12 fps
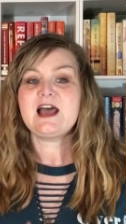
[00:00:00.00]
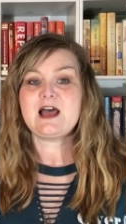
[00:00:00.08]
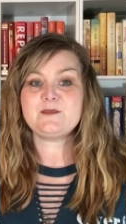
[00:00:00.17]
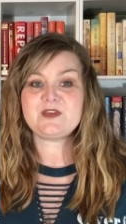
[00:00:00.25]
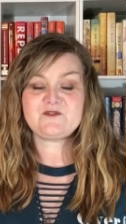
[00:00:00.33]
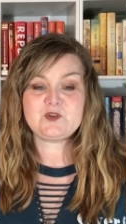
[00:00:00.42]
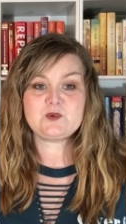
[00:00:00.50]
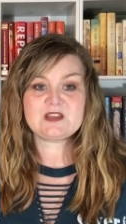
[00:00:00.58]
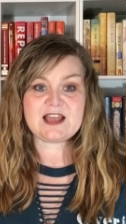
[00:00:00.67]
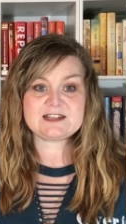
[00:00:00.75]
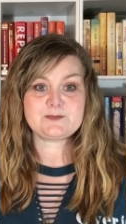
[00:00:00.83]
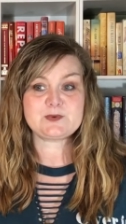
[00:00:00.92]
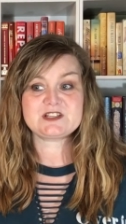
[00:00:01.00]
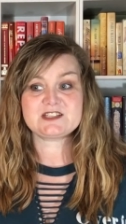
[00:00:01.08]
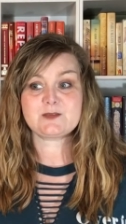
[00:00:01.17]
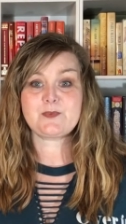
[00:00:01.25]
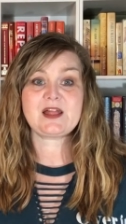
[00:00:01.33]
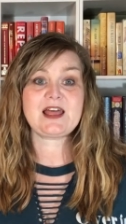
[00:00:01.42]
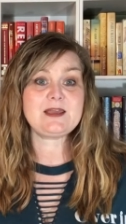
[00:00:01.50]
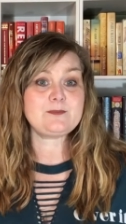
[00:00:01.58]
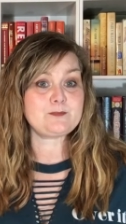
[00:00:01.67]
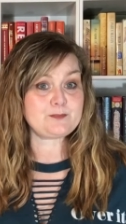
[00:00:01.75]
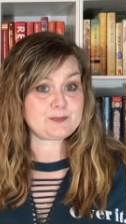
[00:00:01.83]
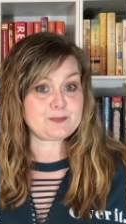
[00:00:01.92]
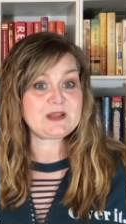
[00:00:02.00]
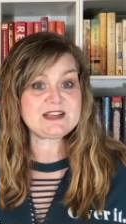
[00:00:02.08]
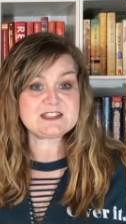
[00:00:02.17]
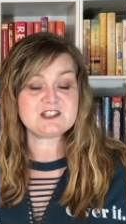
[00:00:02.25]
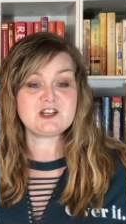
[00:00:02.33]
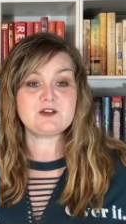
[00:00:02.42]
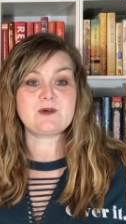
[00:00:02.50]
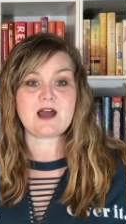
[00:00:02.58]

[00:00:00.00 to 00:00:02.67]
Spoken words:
If you would like to participate, please do.